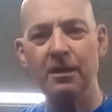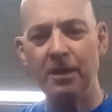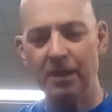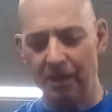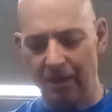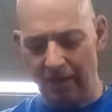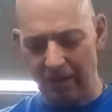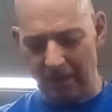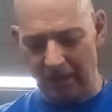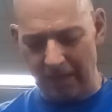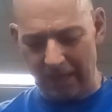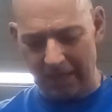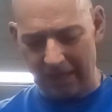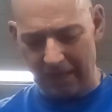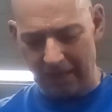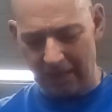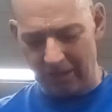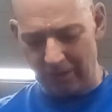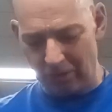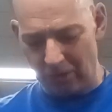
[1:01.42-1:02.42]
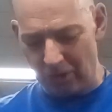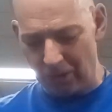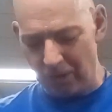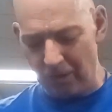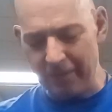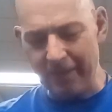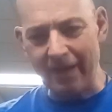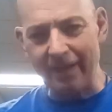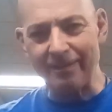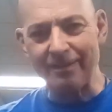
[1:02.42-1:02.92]
And all
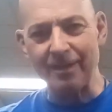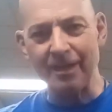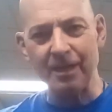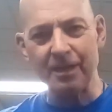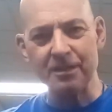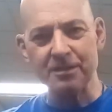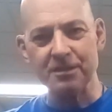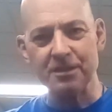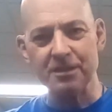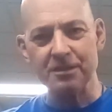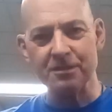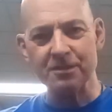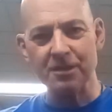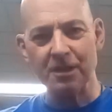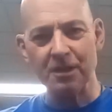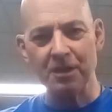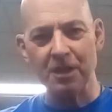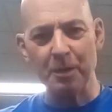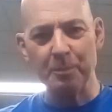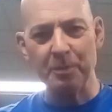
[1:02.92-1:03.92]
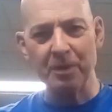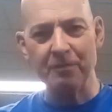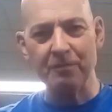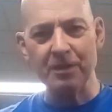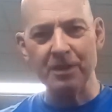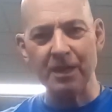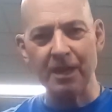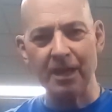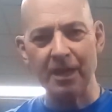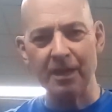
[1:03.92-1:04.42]
that takes is getting up every
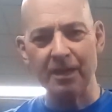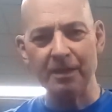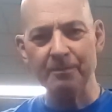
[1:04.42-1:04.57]
day,